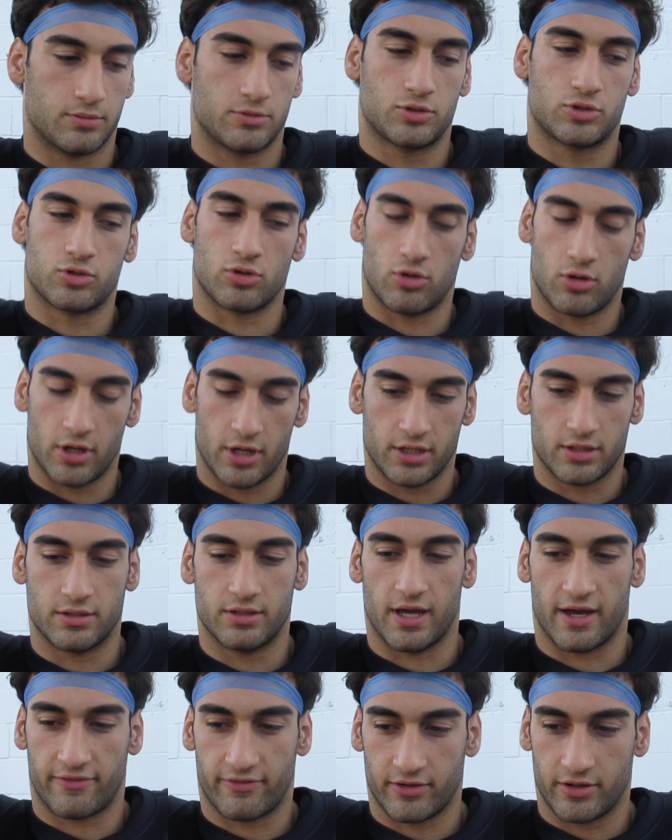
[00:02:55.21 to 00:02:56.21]
Troy,
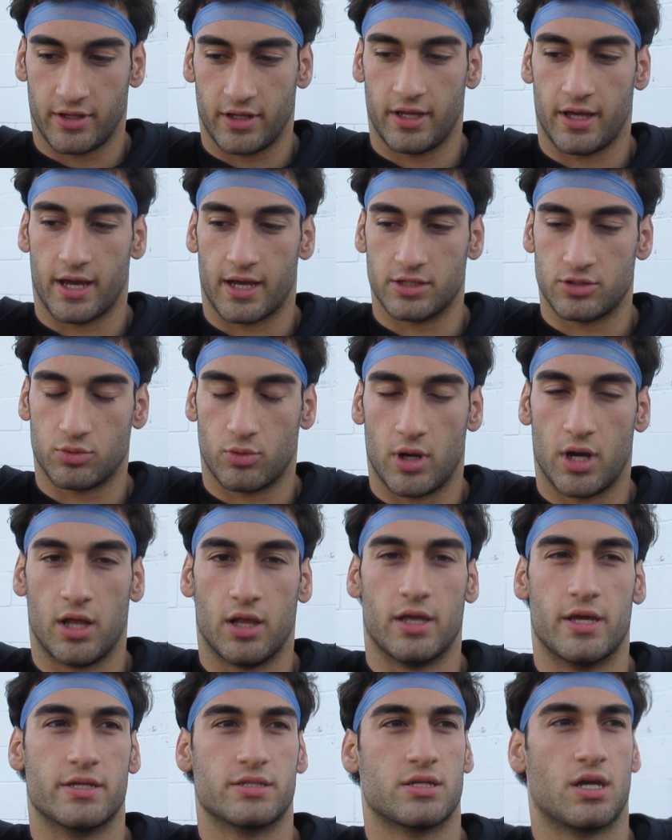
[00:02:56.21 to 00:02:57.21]
definitely, as
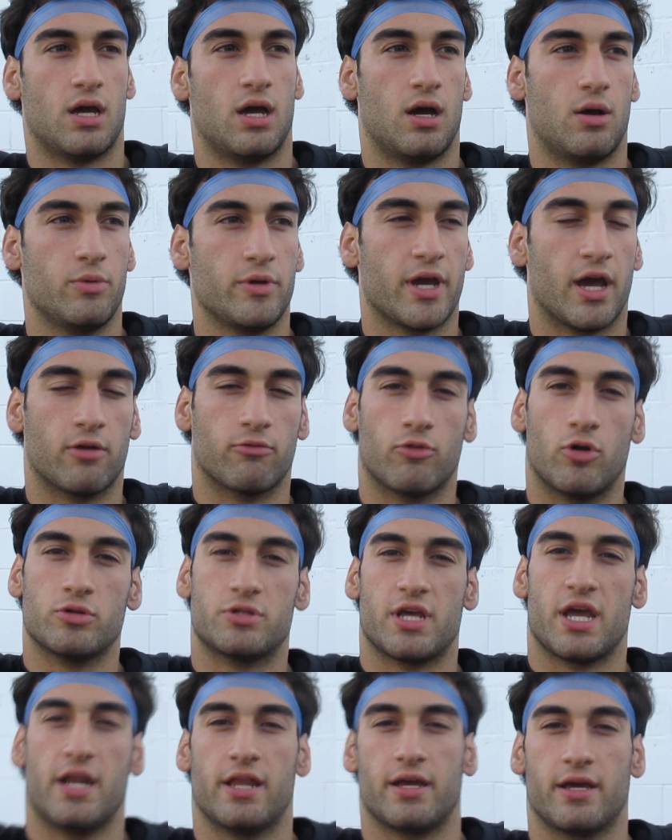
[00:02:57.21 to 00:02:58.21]
well as we got
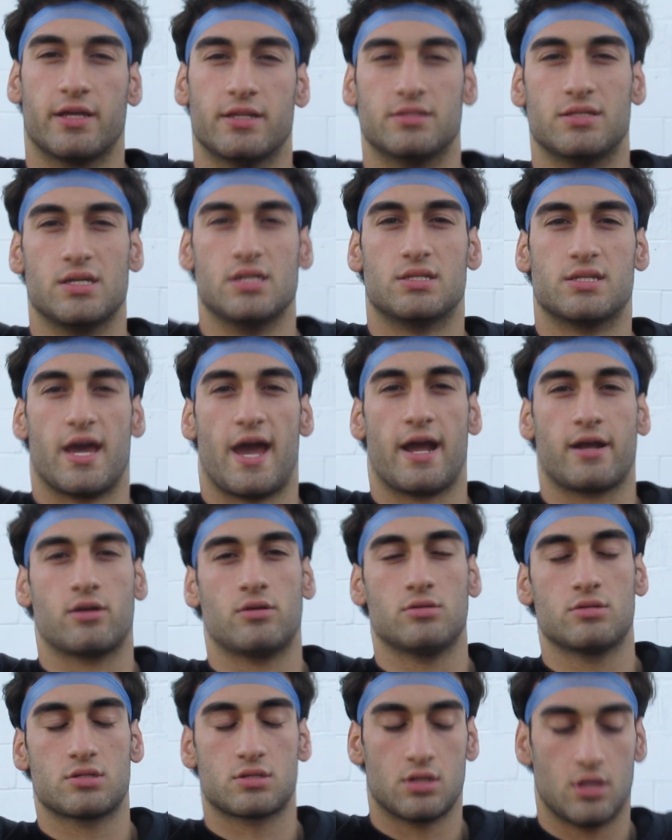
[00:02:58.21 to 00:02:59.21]
rotating in D
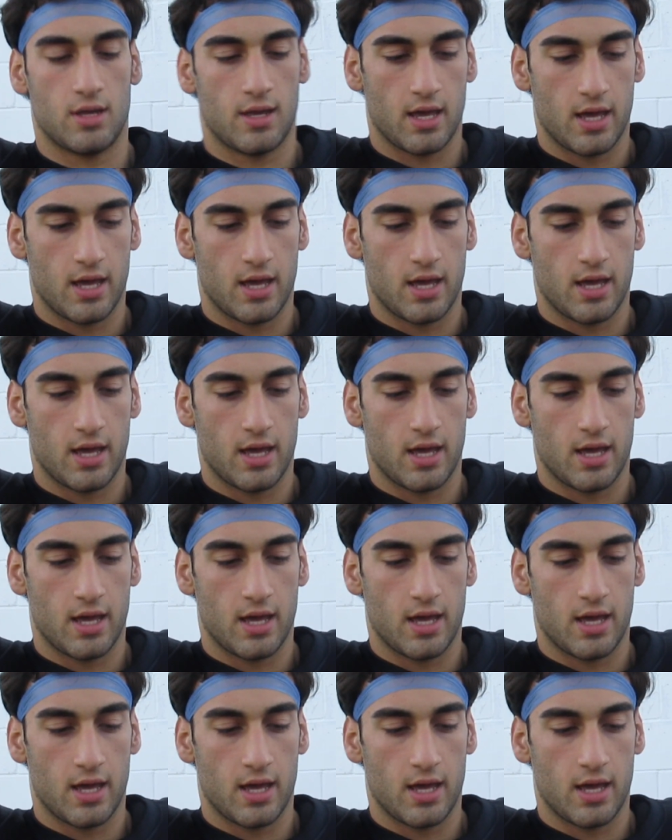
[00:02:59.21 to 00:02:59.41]
tackles.